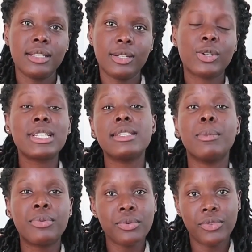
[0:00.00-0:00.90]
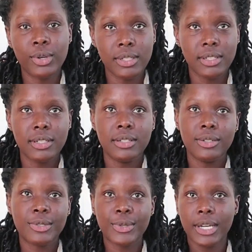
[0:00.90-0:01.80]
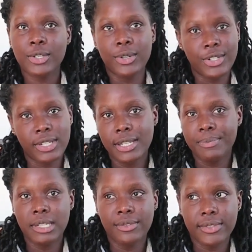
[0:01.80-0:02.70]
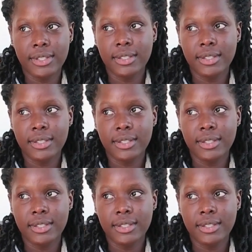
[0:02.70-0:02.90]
the doctor's approval to get contraceptives.